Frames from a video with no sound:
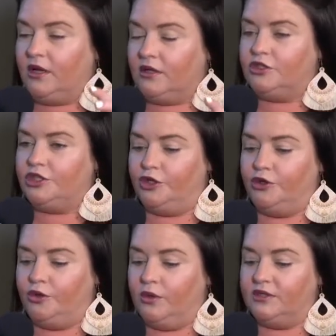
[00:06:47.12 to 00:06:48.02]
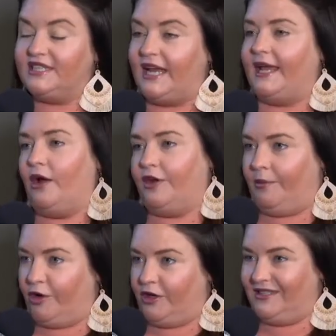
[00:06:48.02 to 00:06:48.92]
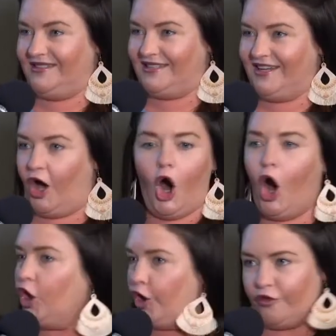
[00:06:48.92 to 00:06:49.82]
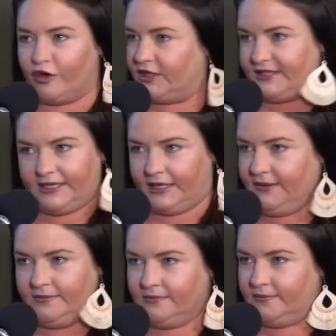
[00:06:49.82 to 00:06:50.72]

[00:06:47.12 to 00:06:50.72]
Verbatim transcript: to stake out neighborhoods all over the city.